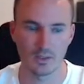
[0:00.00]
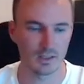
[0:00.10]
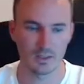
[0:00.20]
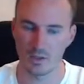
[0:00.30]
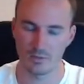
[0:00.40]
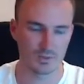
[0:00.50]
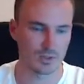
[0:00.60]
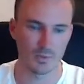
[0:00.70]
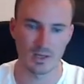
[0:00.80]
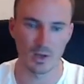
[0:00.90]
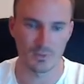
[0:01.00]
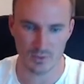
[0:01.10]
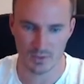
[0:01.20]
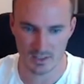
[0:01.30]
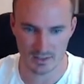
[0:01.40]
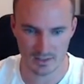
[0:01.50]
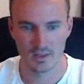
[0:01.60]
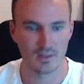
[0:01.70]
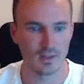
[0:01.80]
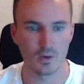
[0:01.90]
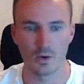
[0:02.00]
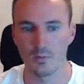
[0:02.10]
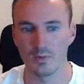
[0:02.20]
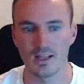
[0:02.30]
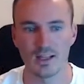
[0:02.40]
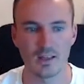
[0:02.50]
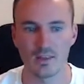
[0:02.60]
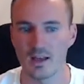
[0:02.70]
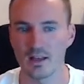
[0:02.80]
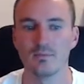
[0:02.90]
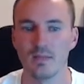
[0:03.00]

Like, so many offsuit aces that all play like that.